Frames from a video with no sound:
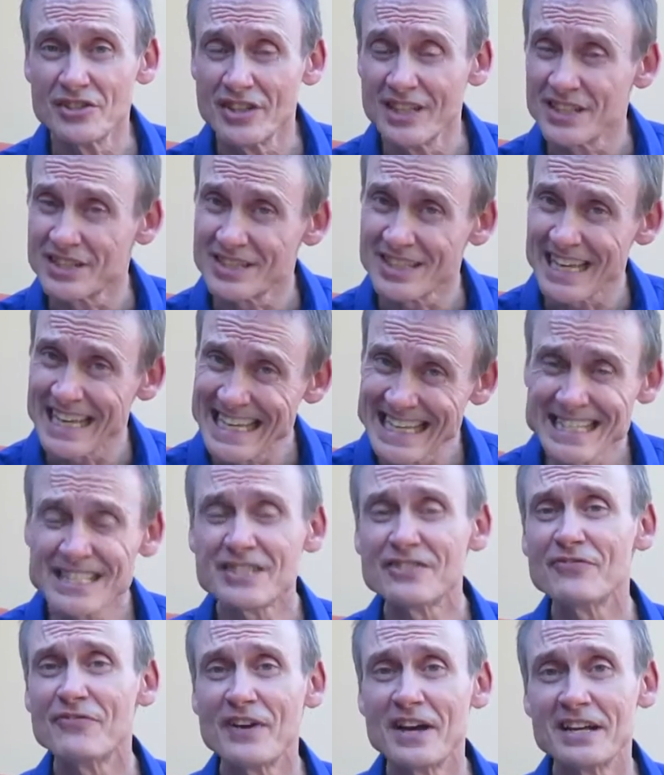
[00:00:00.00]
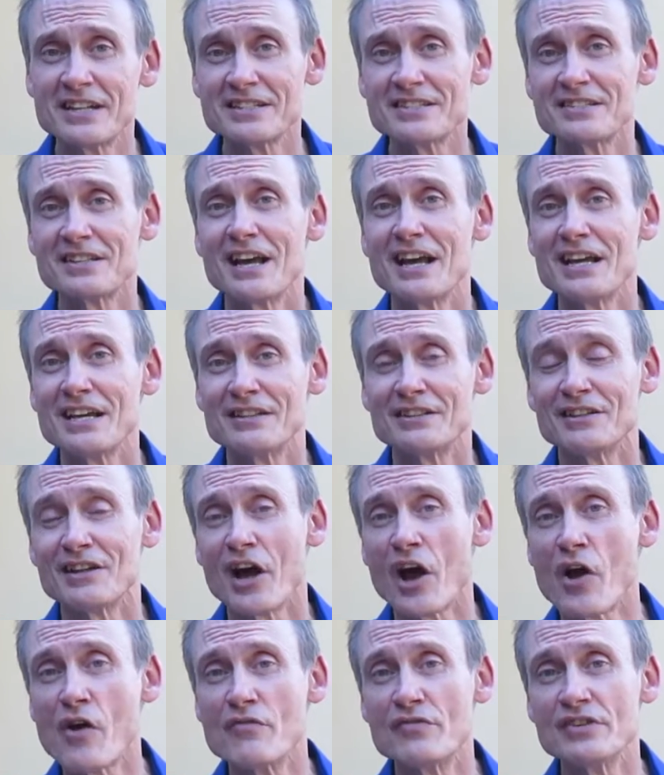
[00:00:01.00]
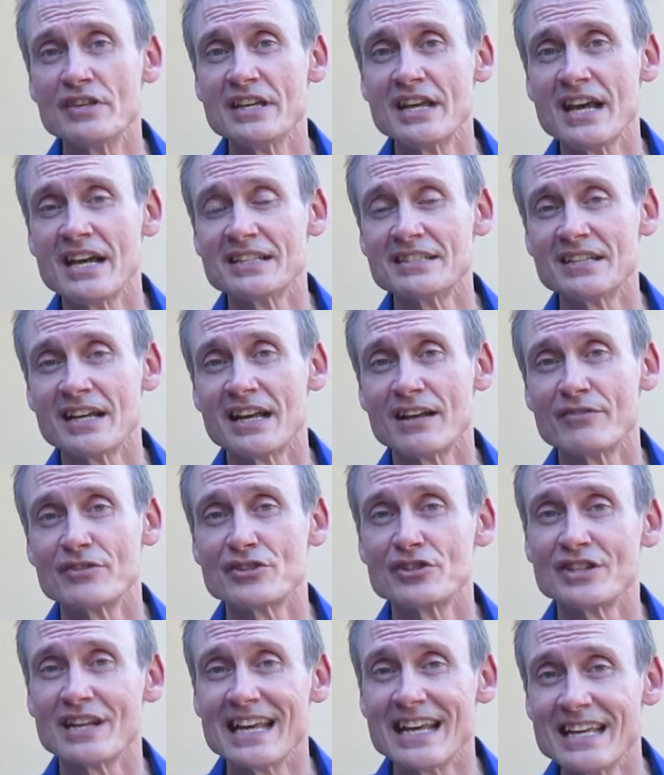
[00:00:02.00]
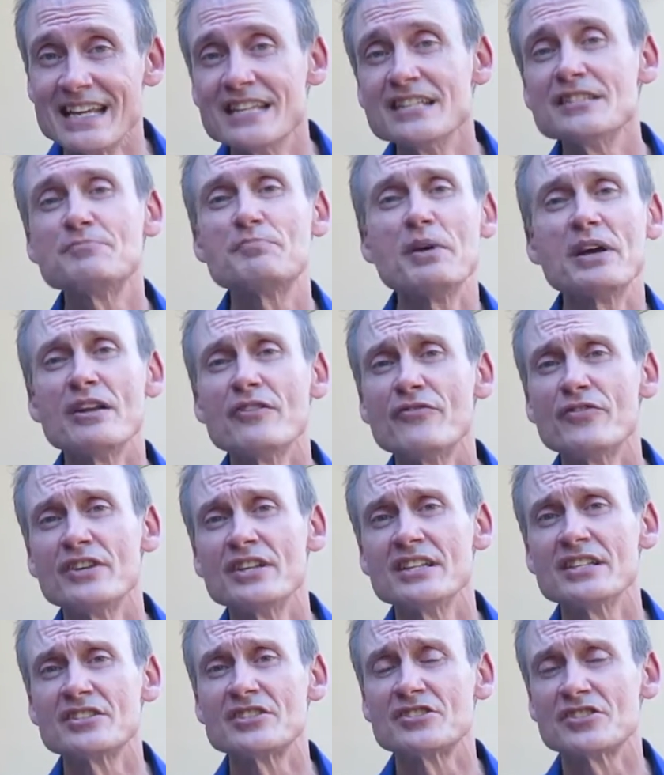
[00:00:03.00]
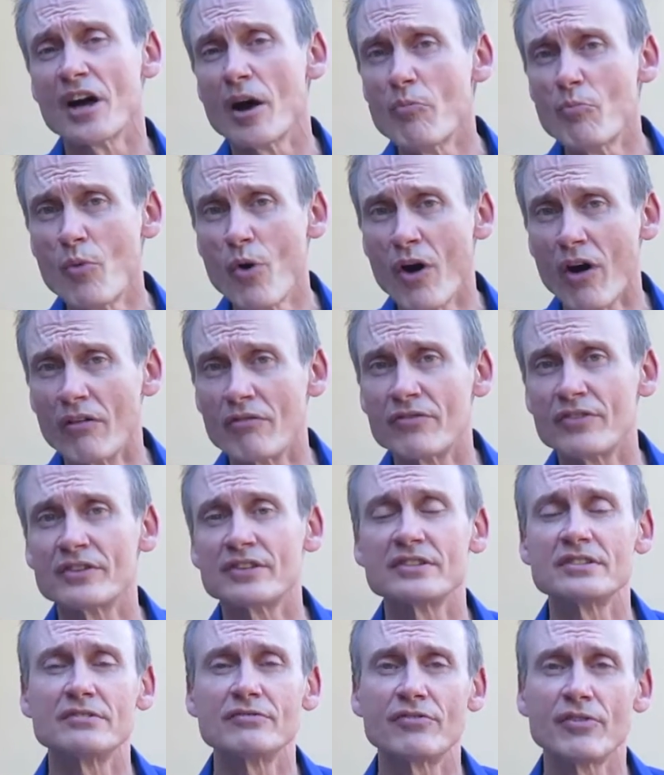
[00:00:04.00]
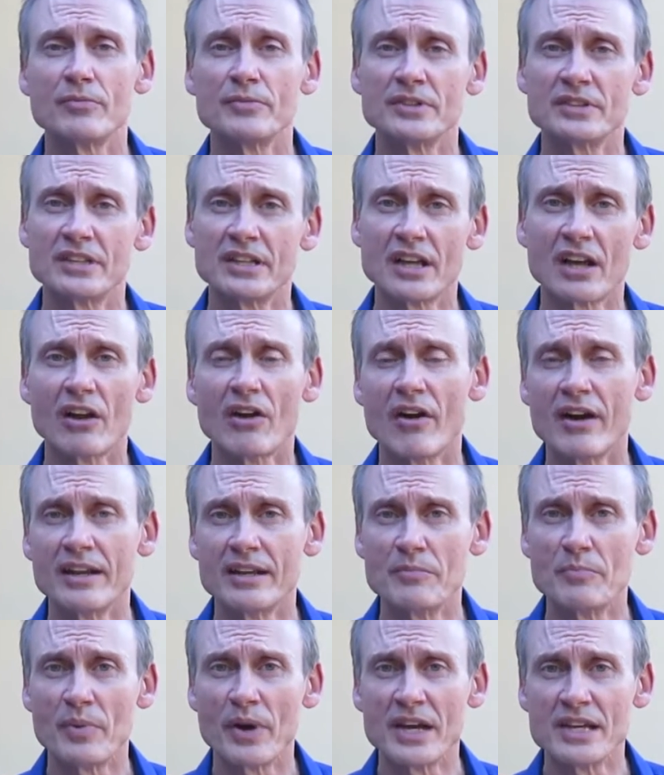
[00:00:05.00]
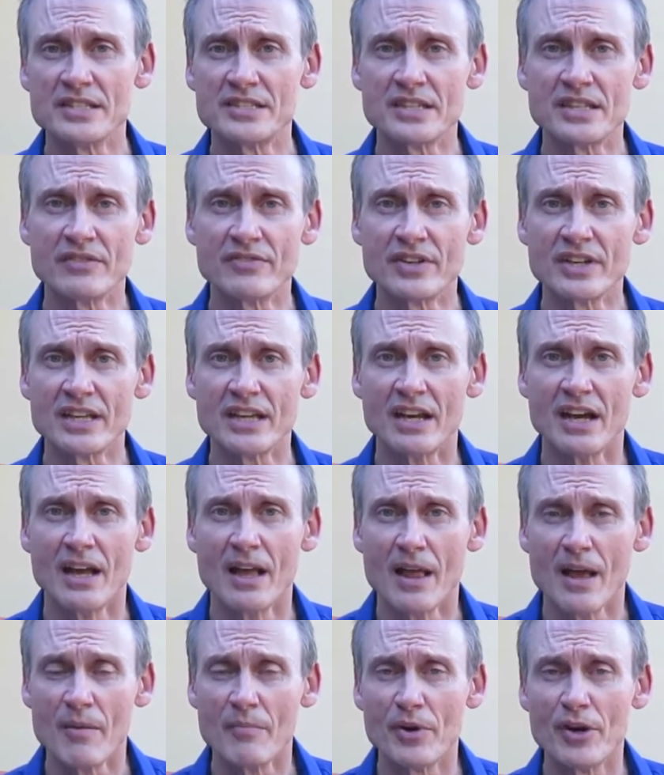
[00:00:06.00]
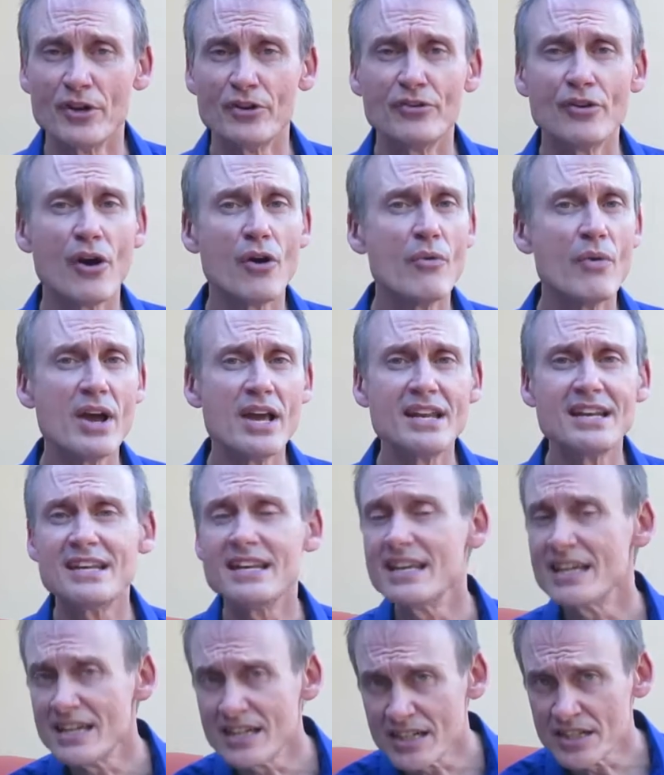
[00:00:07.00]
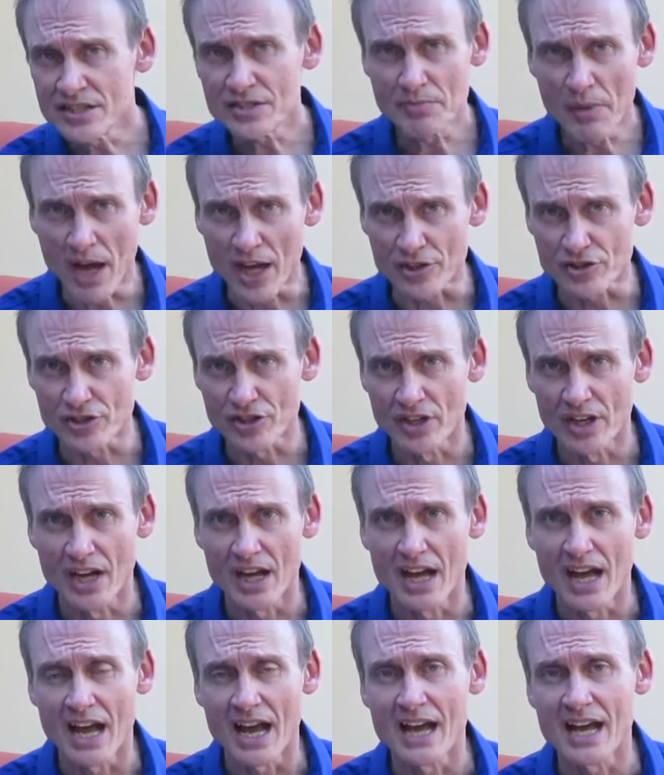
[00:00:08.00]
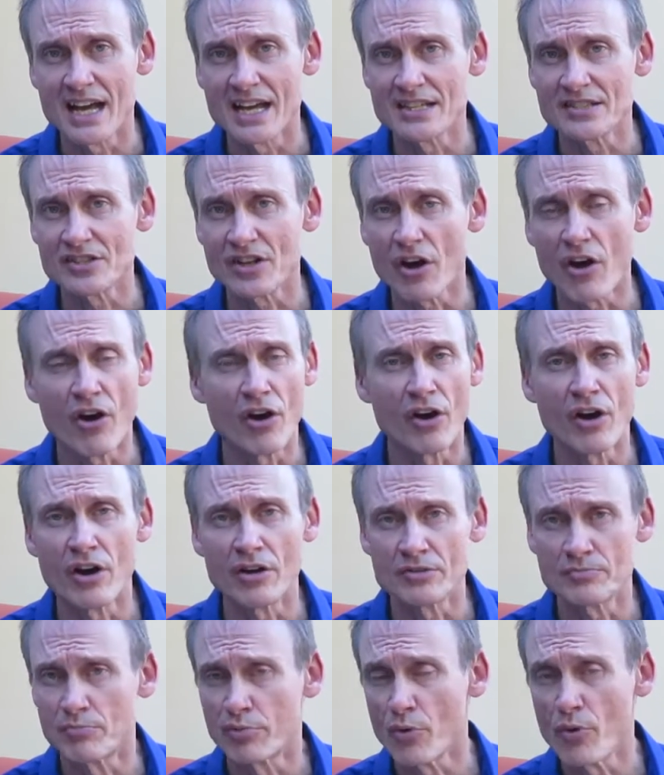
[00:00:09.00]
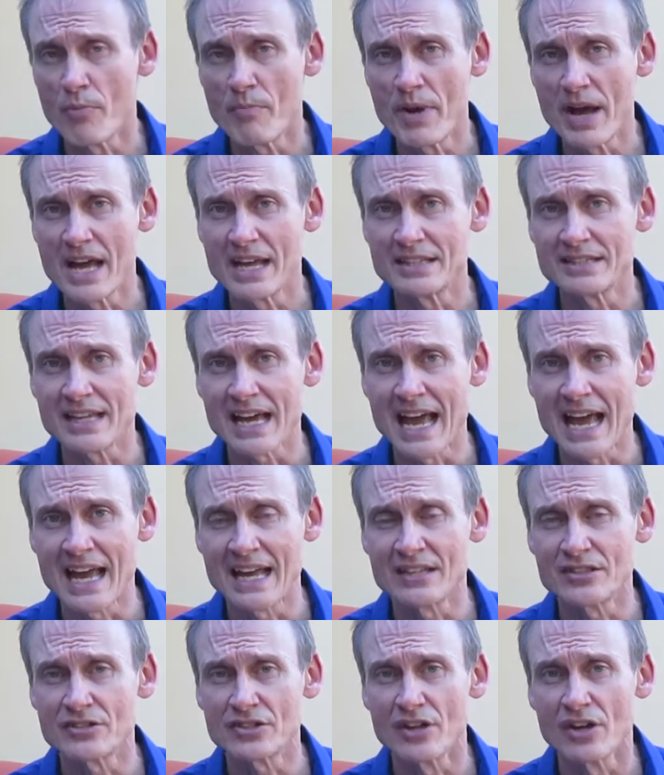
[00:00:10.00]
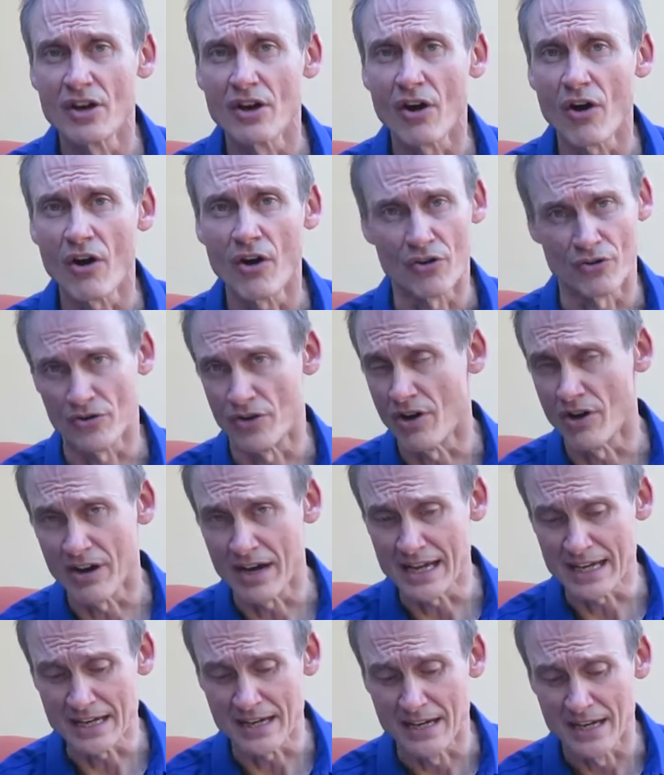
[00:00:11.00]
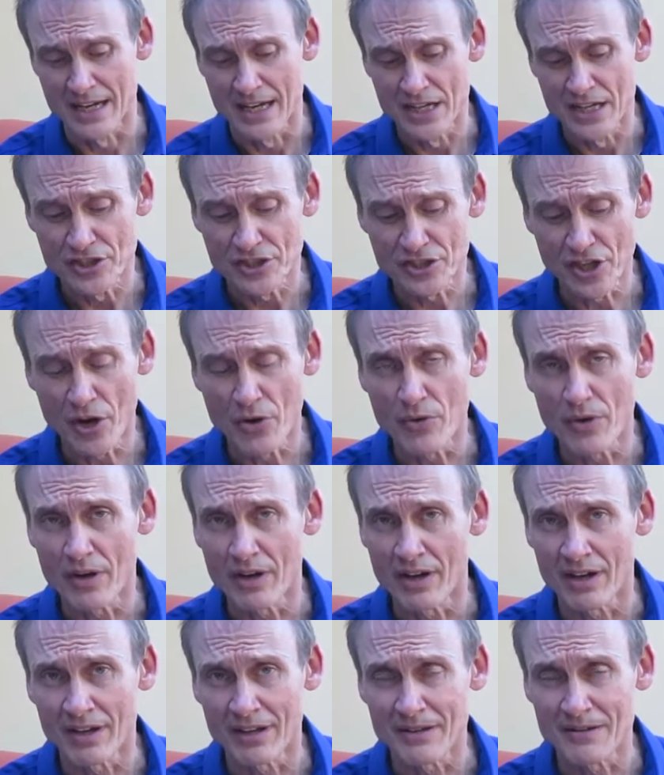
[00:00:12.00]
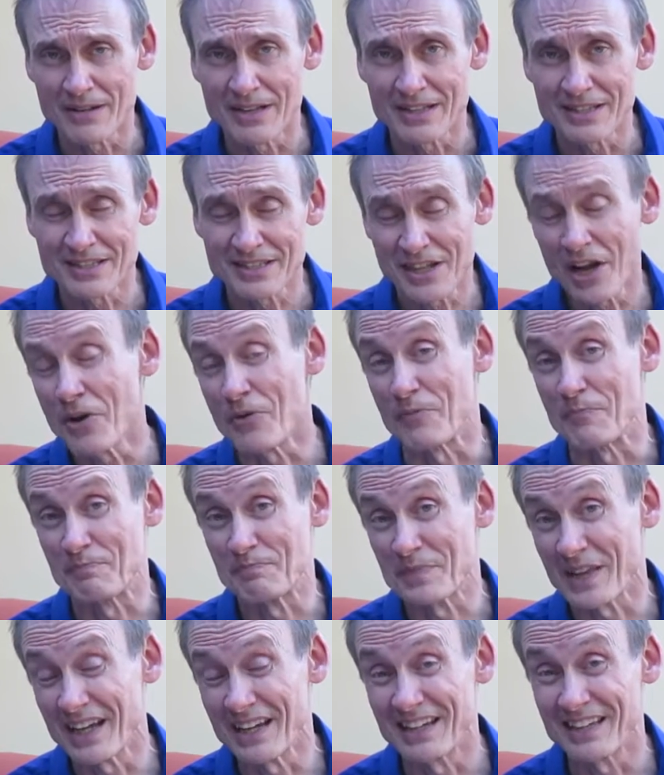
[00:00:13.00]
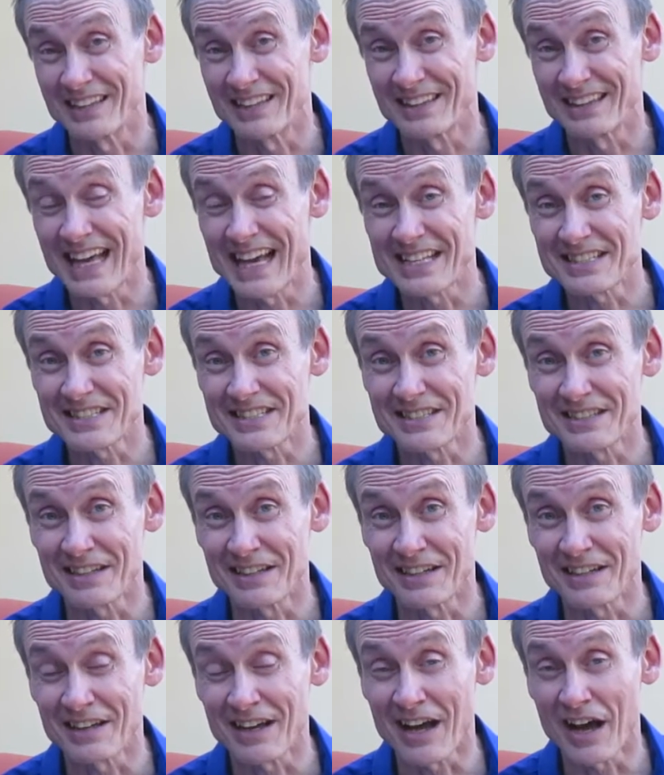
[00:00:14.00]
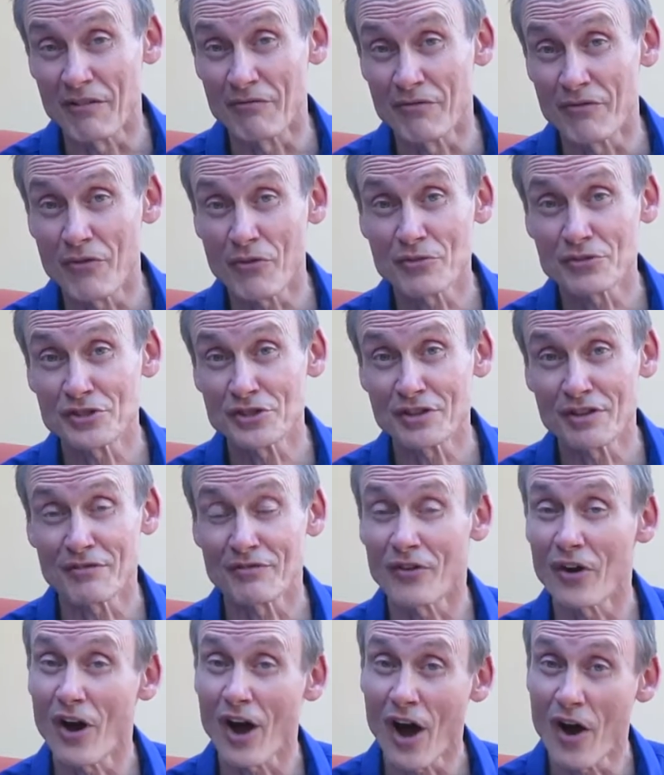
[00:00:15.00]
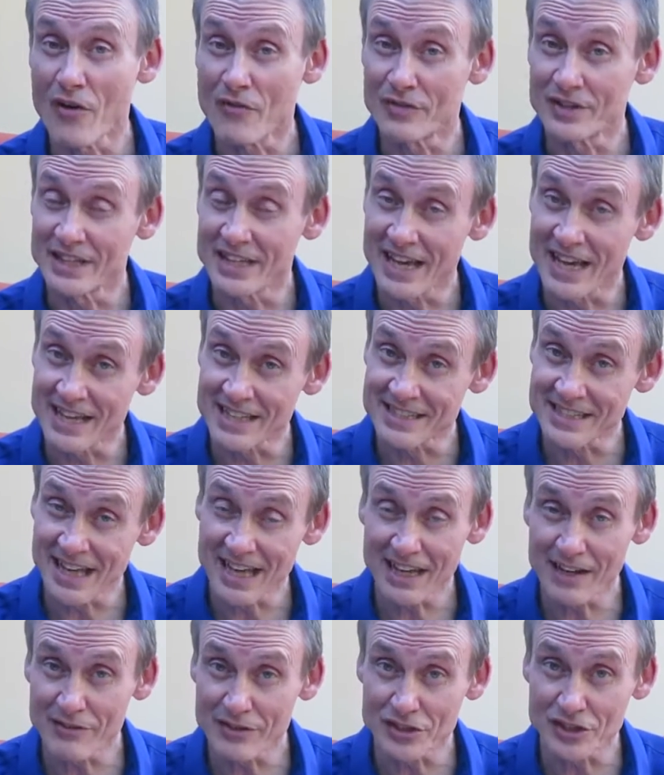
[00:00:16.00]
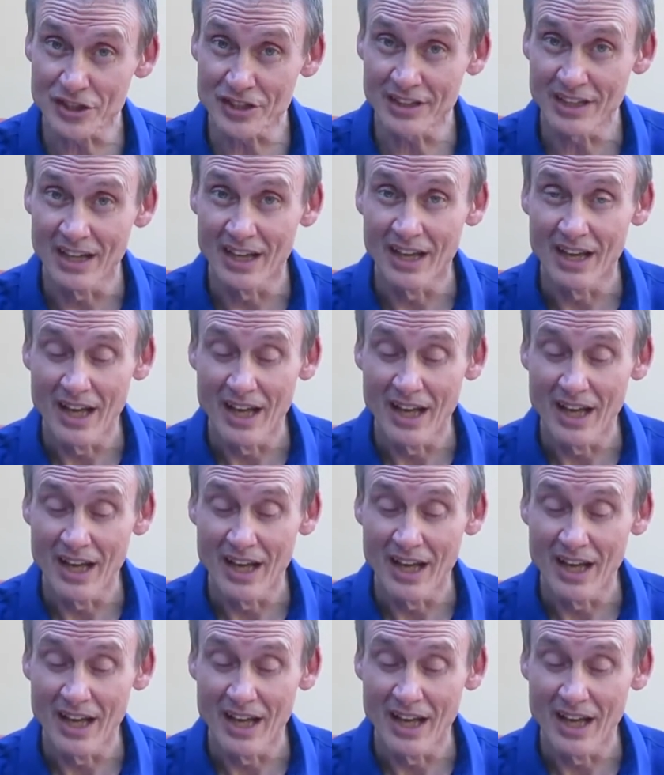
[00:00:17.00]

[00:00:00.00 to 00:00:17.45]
it is fair to say that over-the-air television is benefiting somewhat from the decline in pay TV, but nowhere near as much as broadband and online. So that's unfortunate for over-the-air television.